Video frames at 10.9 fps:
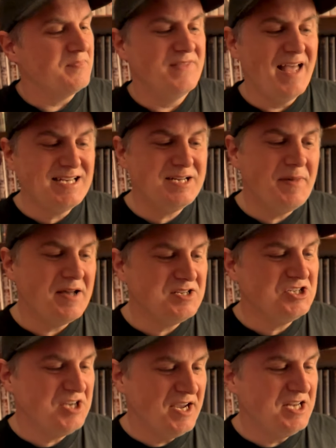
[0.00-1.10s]
That's about to
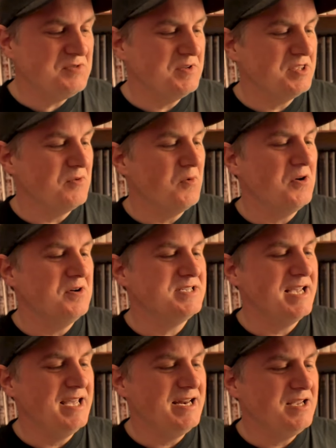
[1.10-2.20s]
change with the words
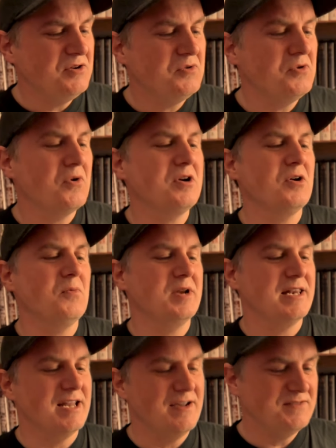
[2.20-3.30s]
any New Yorker would
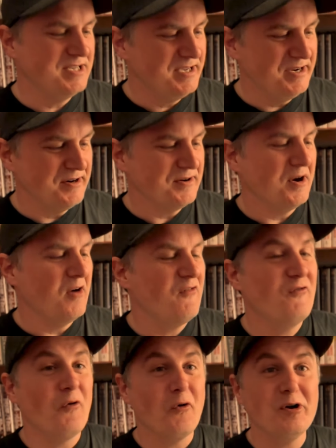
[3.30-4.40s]
love to hear,
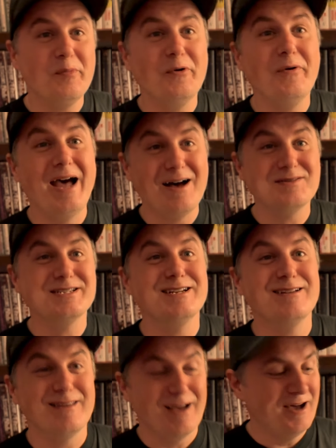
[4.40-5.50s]
affordable
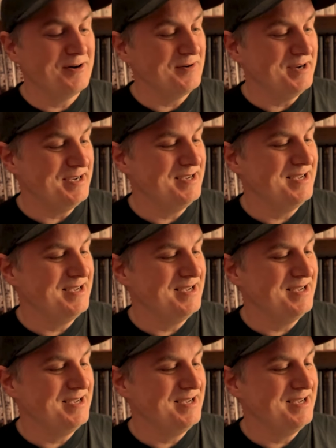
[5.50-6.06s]
housing lottery.